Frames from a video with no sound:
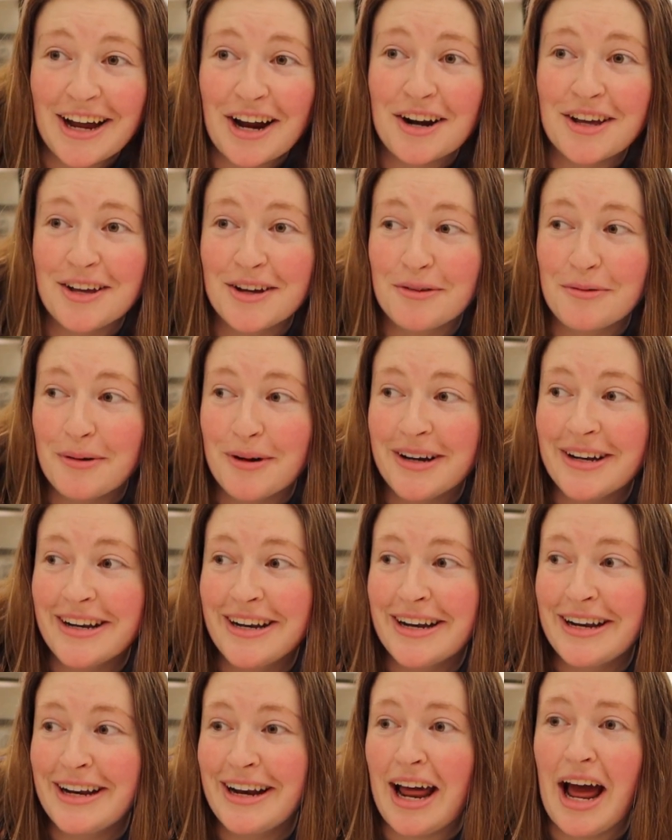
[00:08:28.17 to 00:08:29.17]
got a good one.
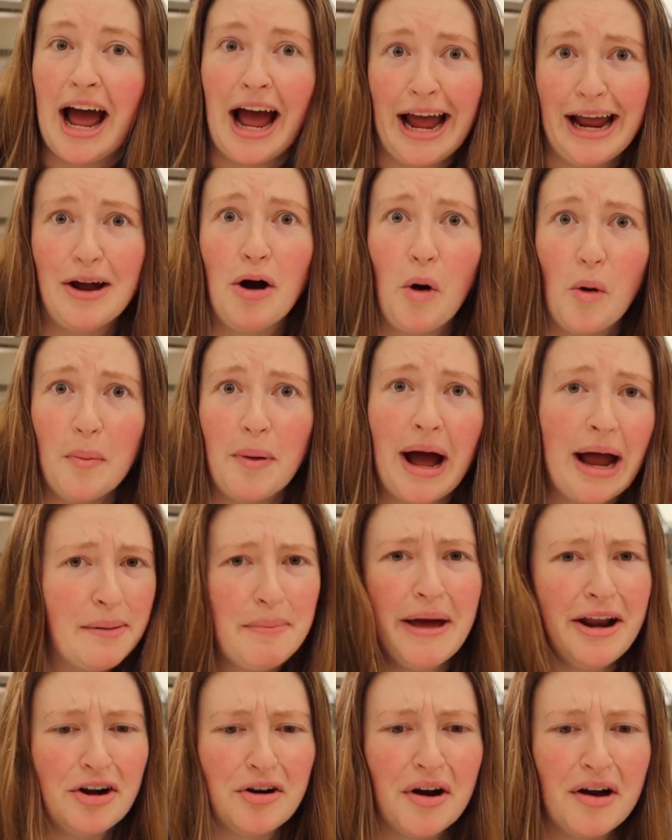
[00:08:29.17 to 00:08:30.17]
I hope. I
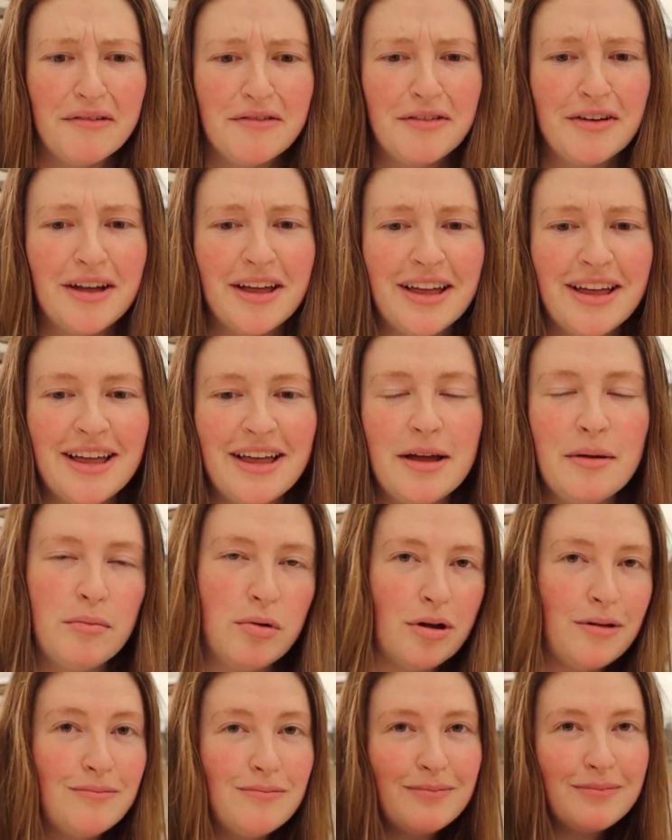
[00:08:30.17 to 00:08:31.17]
better have.
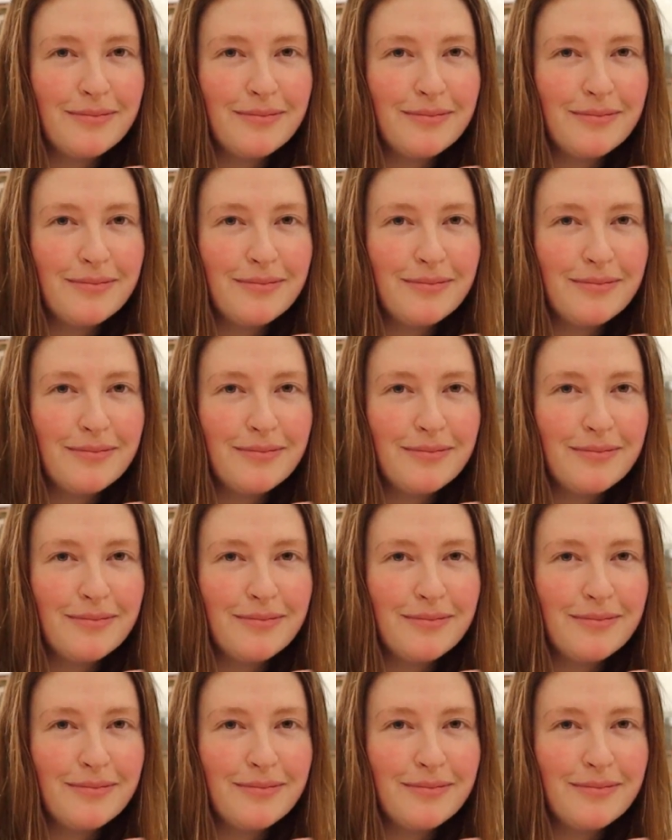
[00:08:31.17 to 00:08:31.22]
But